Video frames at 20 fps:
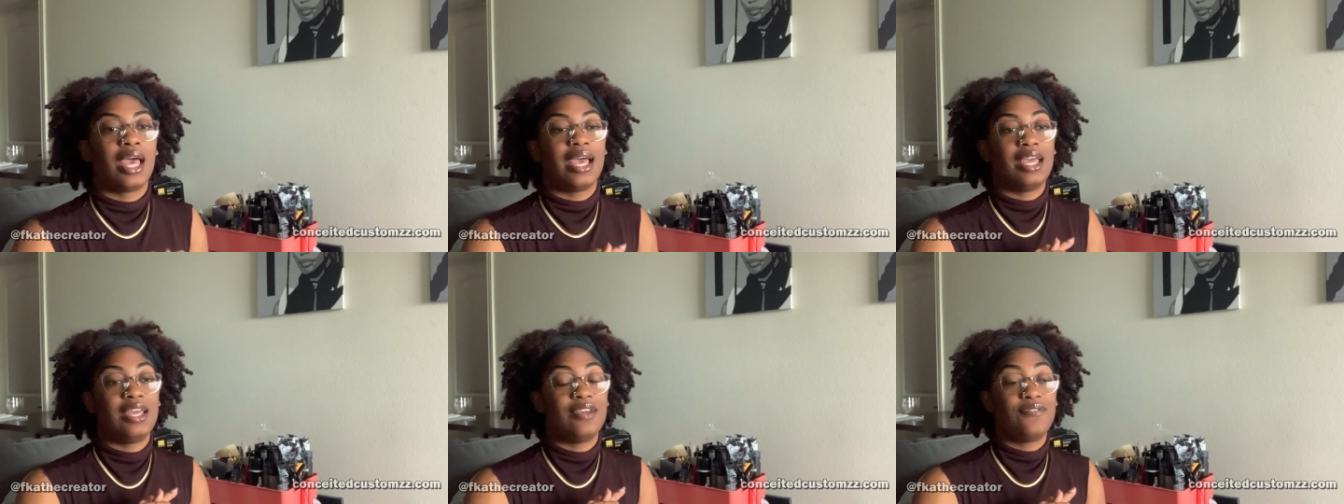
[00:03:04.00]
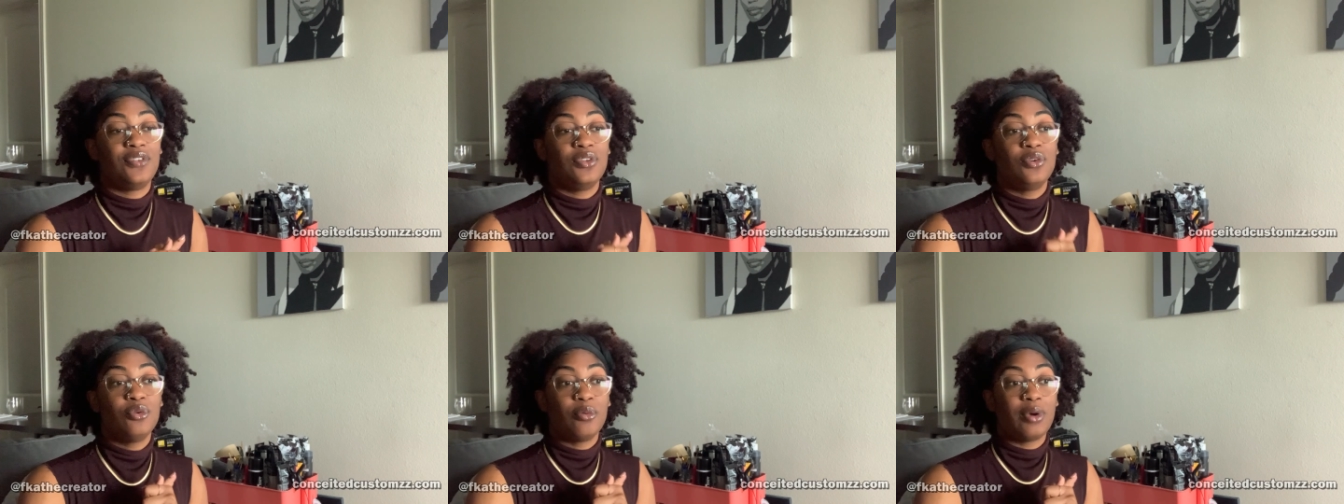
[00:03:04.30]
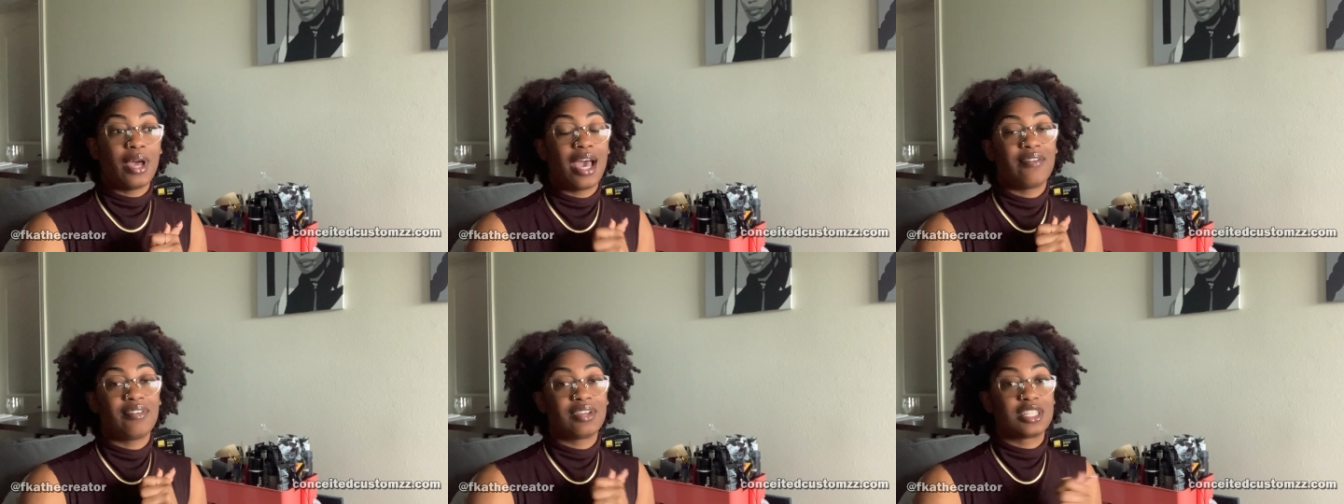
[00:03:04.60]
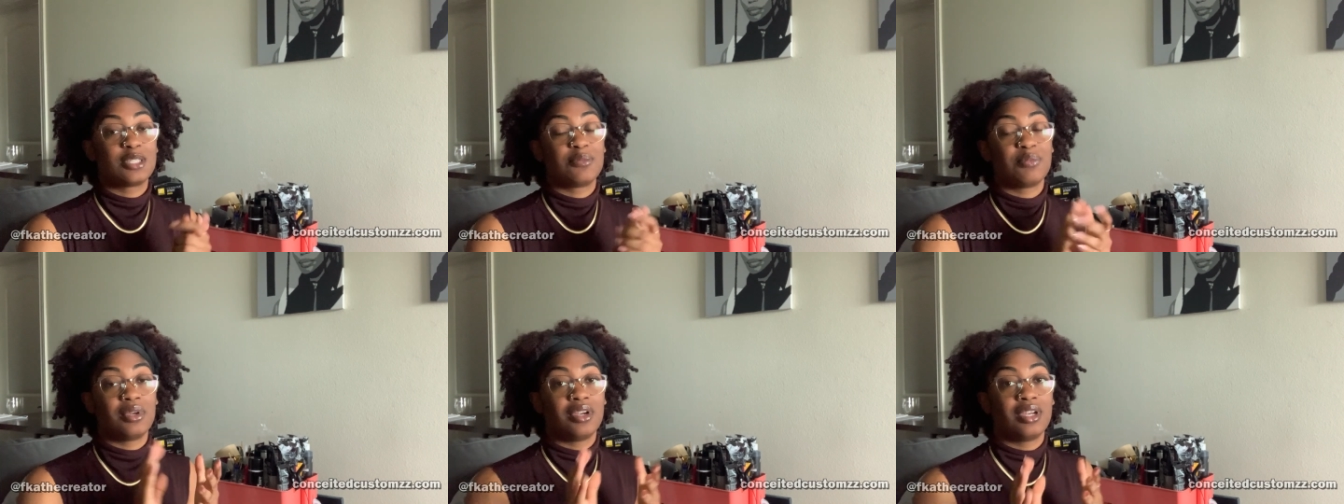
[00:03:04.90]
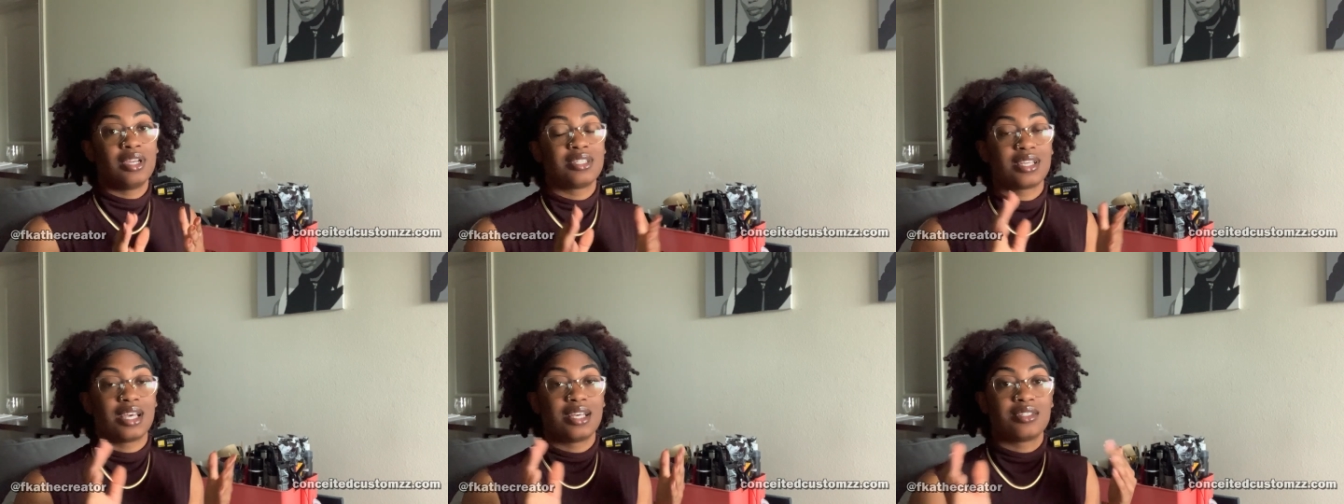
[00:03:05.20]
If you have
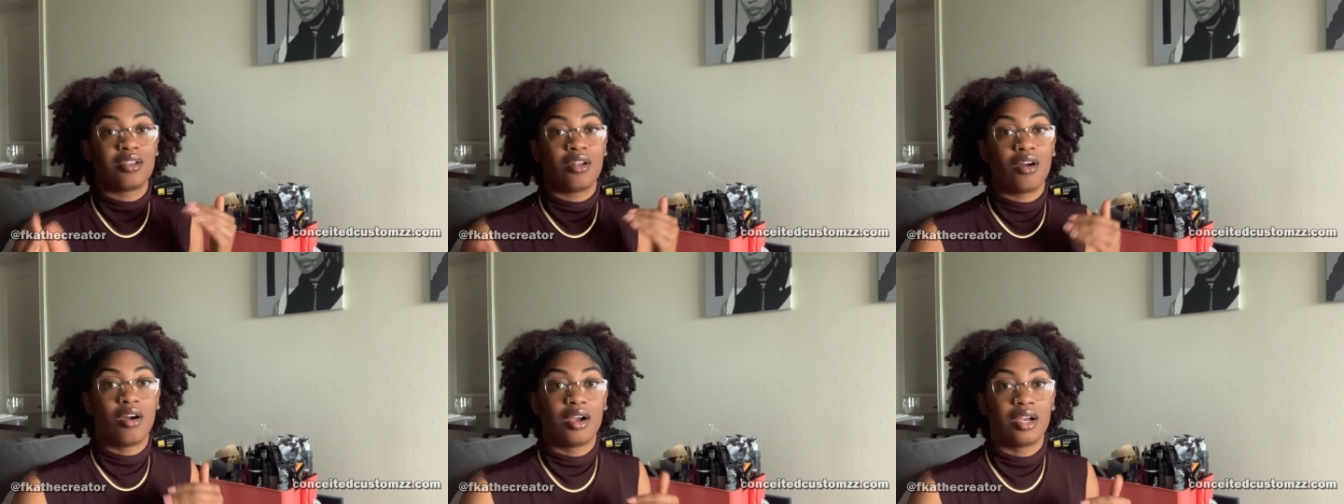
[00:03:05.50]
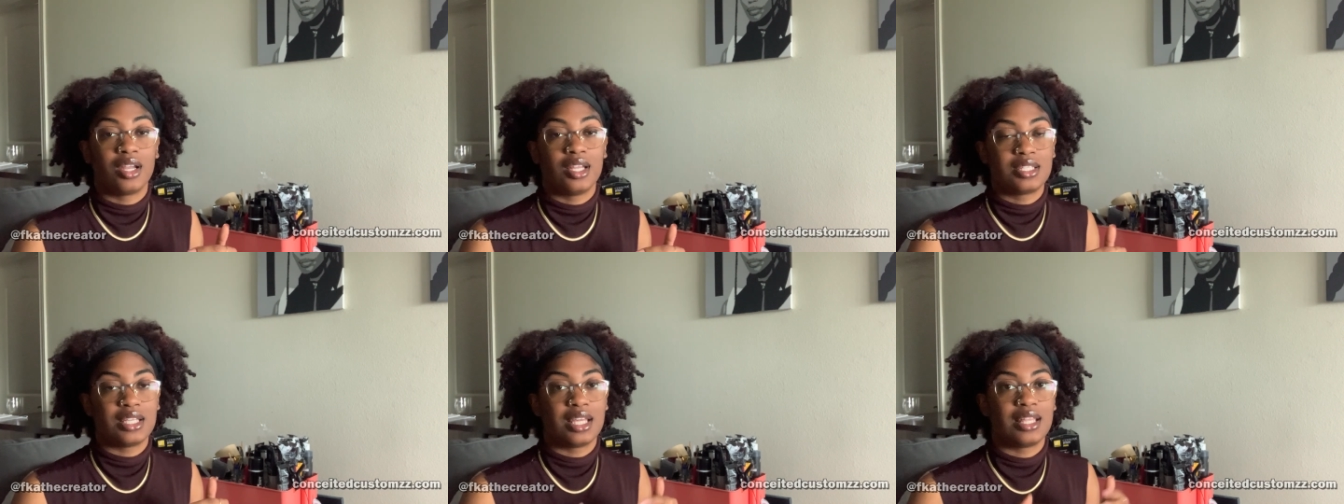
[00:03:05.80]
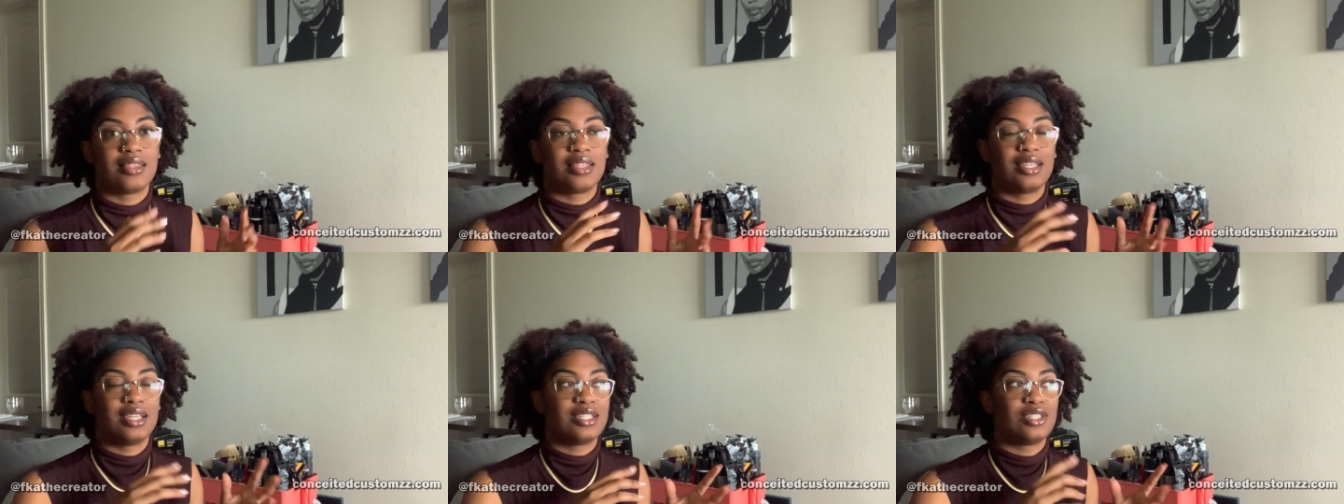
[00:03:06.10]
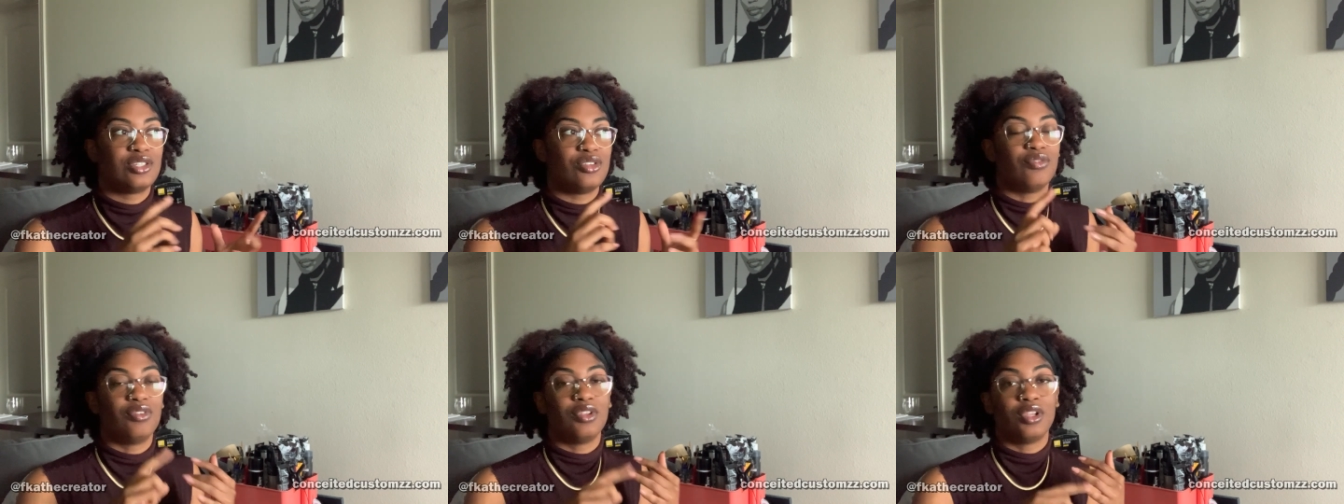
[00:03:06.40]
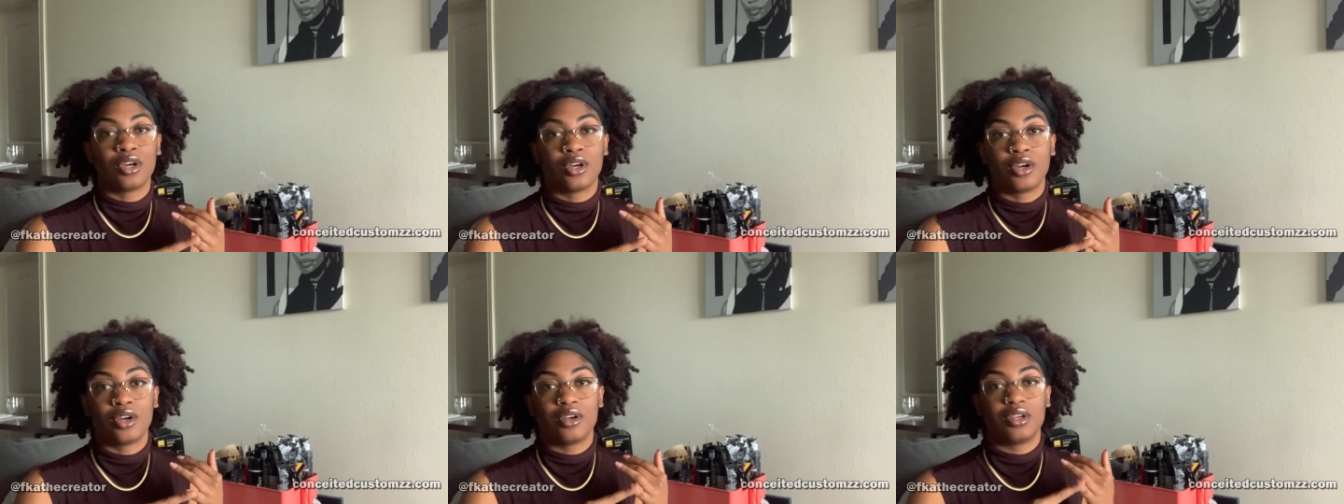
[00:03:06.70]
experience as an artist and things you've
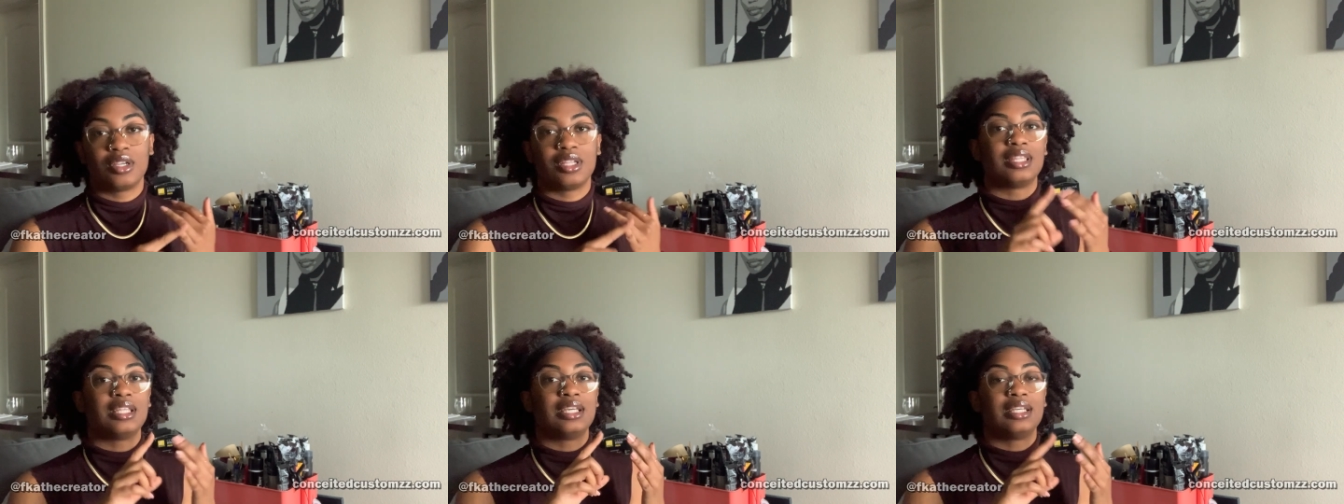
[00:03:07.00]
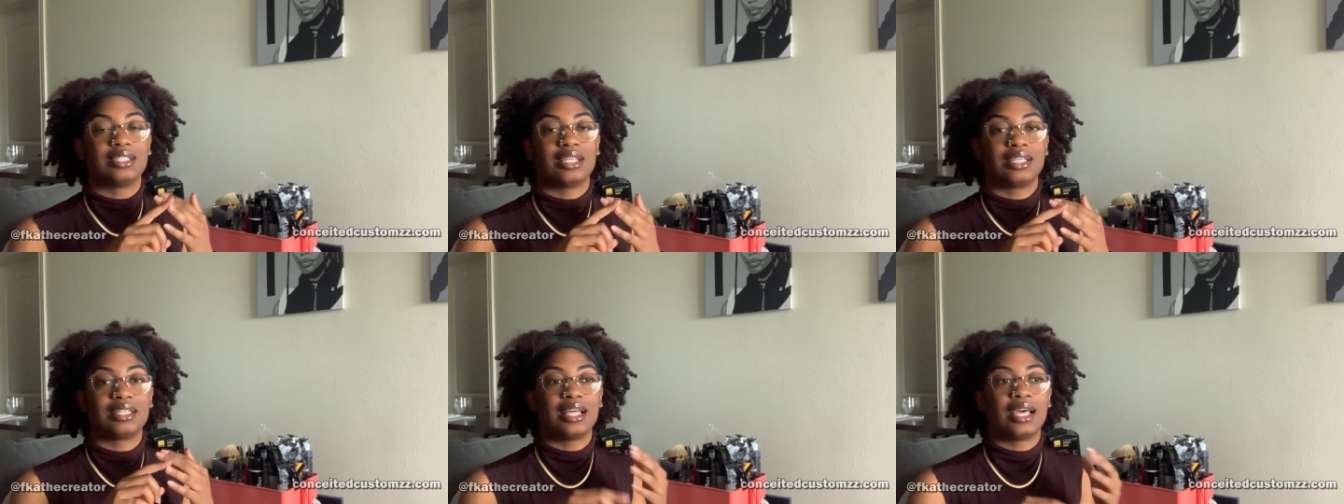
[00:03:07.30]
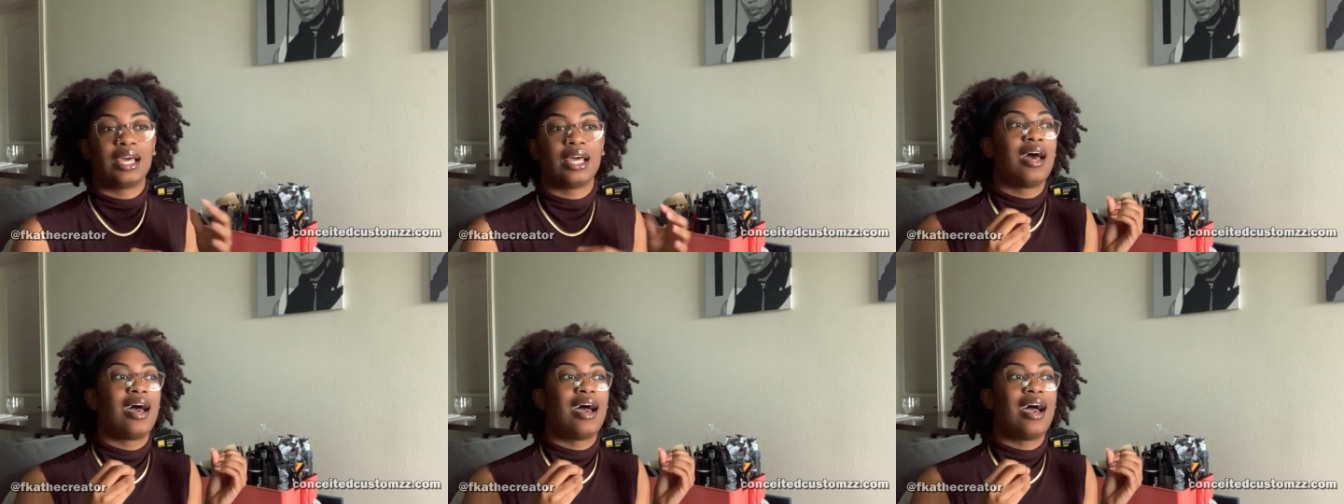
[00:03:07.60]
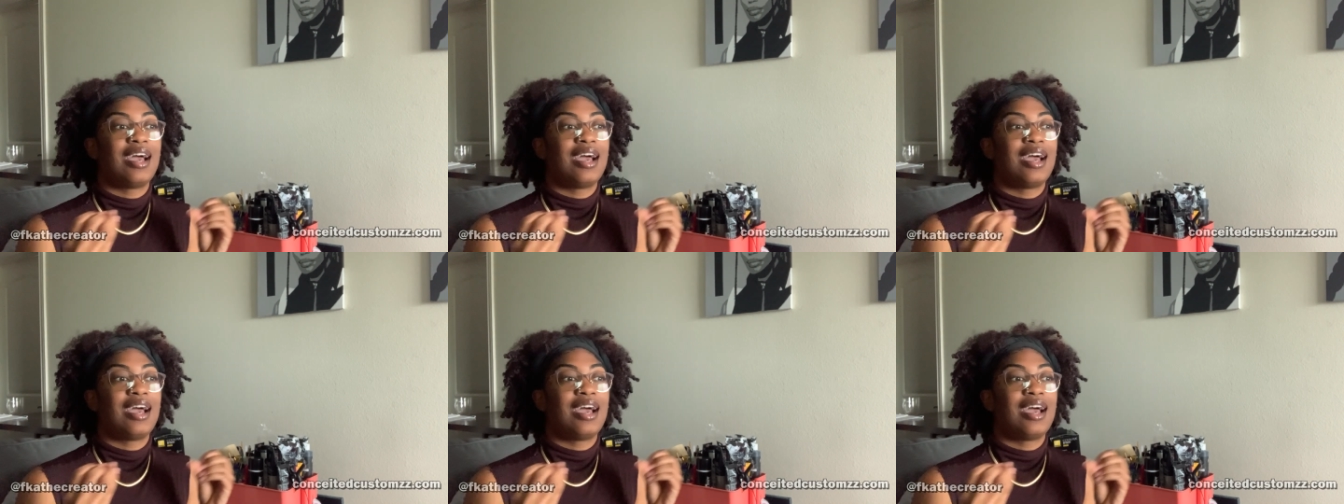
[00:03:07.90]
learned and things like that,